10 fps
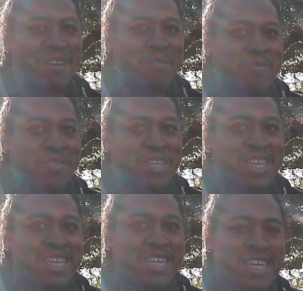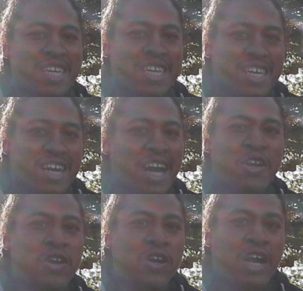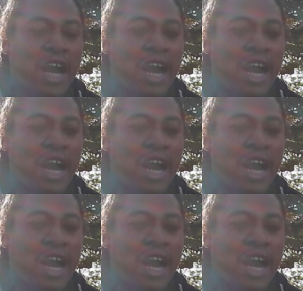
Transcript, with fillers: you think the badge lives I it?